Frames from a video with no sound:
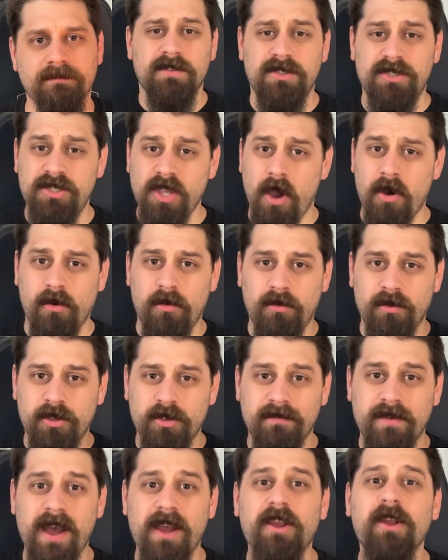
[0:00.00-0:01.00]
So
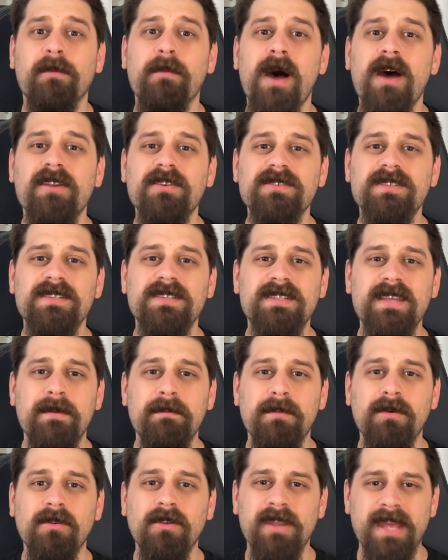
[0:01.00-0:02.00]
you've got your models
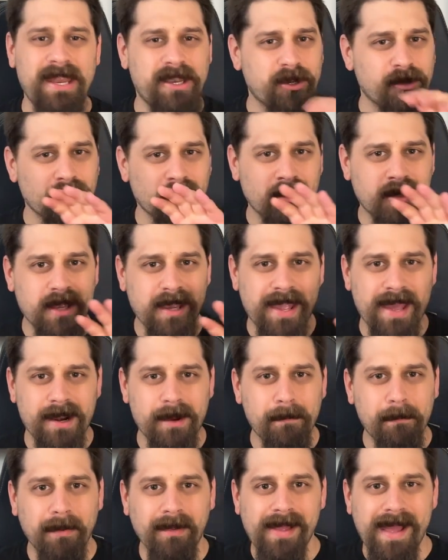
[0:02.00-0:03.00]
assembled and you're looking at a
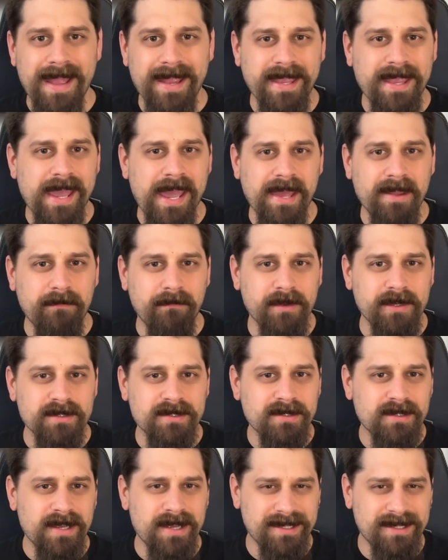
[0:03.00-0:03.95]
blank canvas.